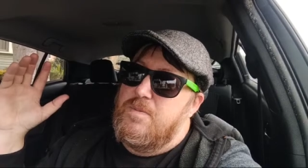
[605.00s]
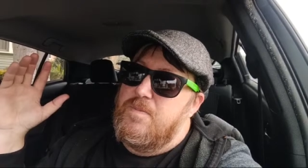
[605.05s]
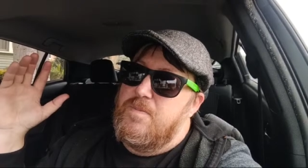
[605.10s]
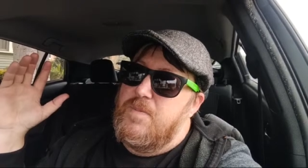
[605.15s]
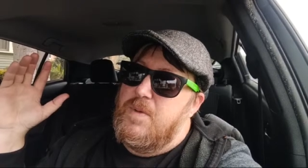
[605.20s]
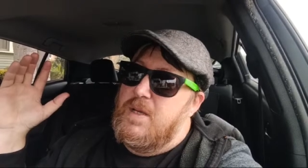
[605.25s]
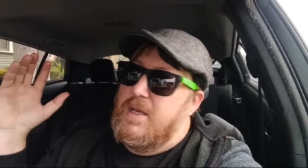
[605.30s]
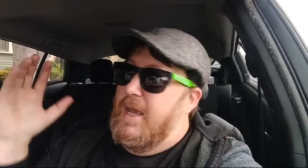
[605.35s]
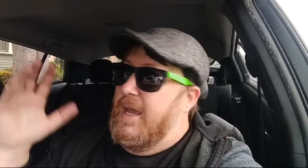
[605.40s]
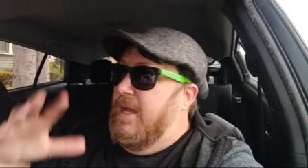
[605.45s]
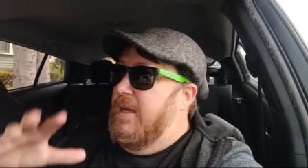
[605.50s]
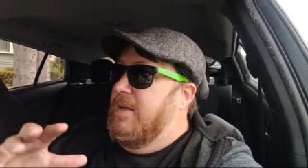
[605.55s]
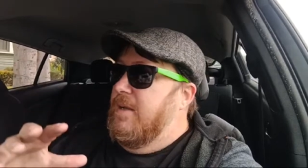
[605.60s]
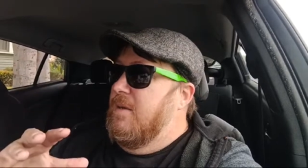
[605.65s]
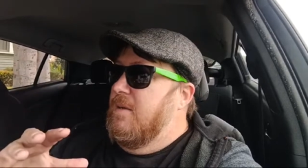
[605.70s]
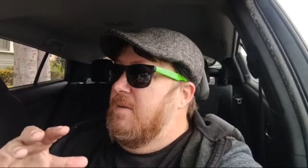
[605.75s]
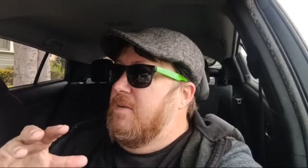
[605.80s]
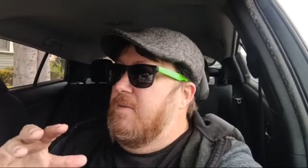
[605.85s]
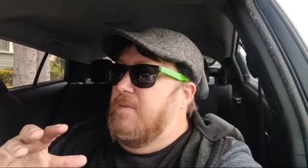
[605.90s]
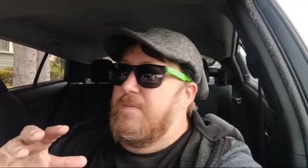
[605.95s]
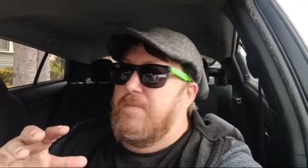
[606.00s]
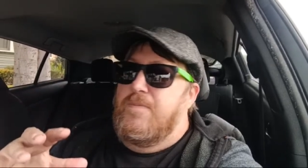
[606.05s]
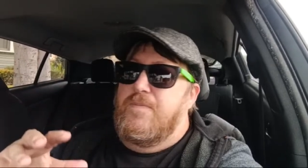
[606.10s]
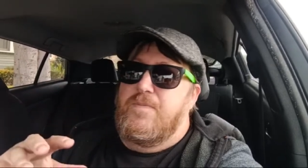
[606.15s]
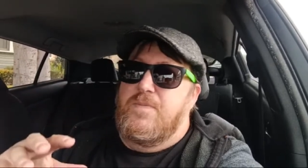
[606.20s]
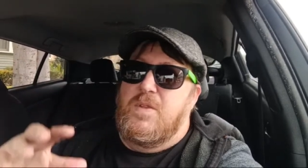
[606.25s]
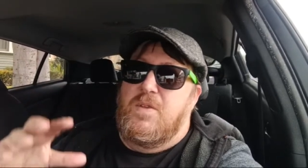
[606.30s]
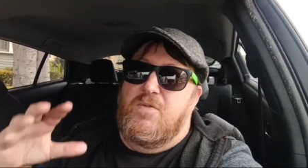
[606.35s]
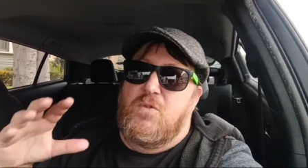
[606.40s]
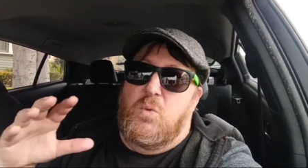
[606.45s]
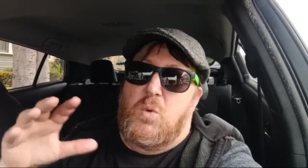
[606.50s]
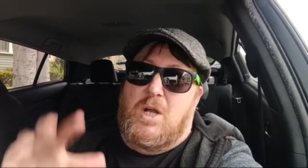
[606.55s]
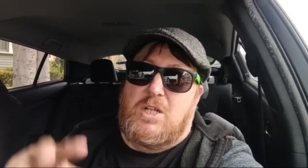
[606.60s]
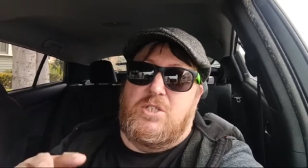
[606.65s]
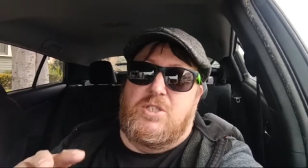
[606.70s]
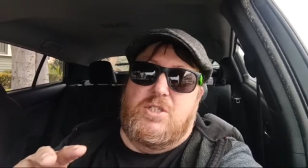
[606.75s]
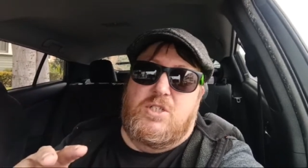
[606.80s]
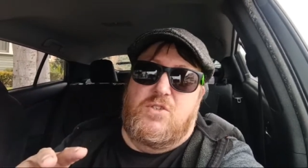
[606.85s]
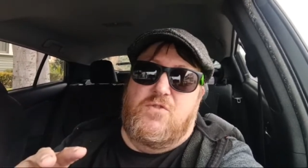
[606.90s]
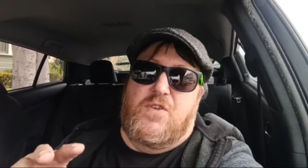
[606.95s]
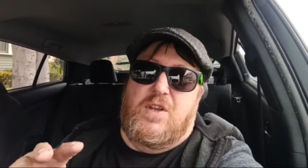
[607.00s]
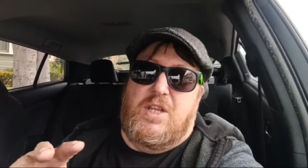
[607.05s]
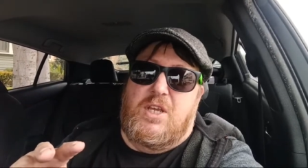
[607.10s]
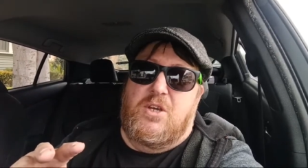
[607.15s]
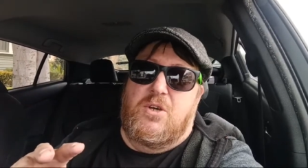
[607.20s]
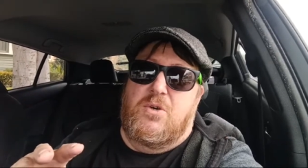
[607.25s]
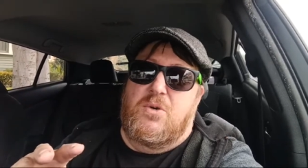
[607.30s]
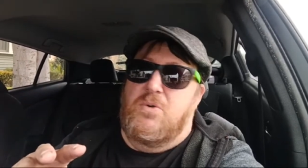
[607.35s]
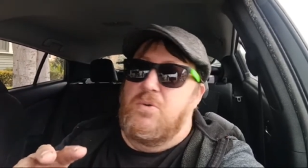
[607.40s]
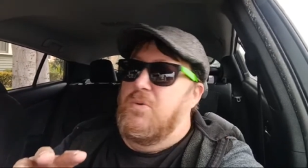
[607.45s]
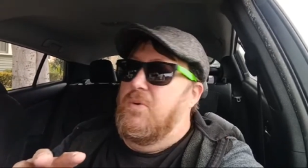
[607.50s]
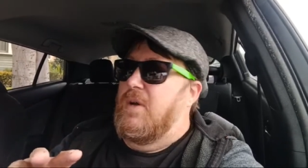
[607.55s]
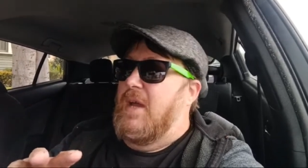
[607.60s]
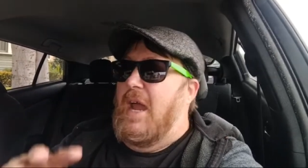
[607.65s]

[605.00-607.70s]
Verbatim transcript: again, if you're watching this video